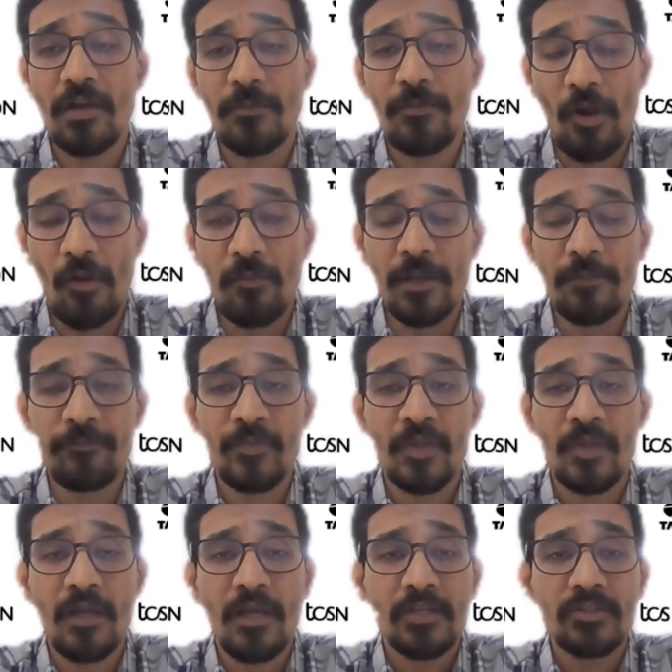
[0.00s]
particular
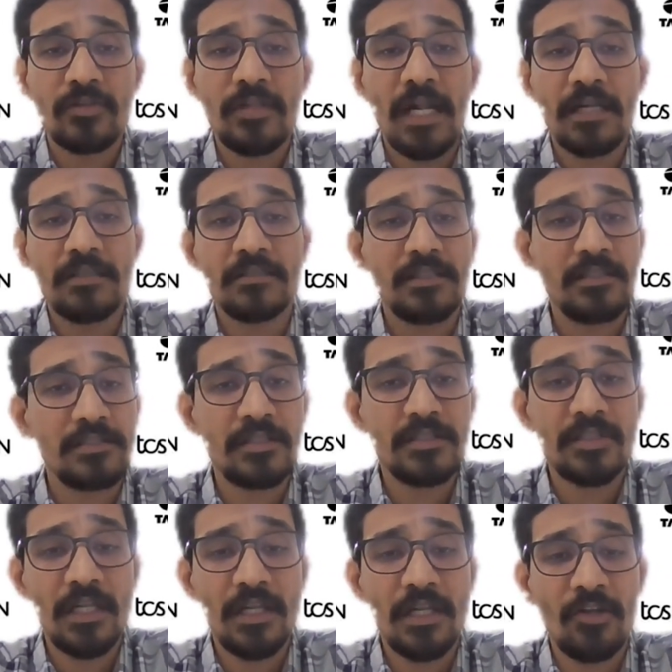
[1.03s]
problem. So that
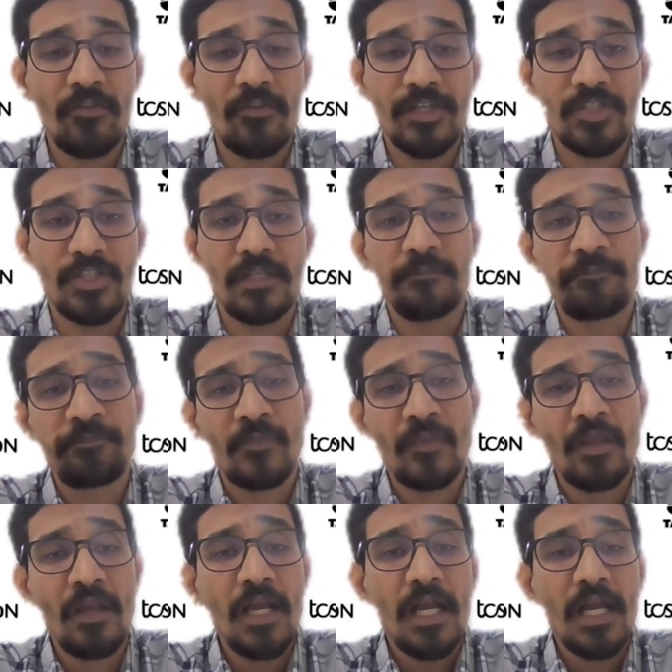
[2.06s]
is research and innovation.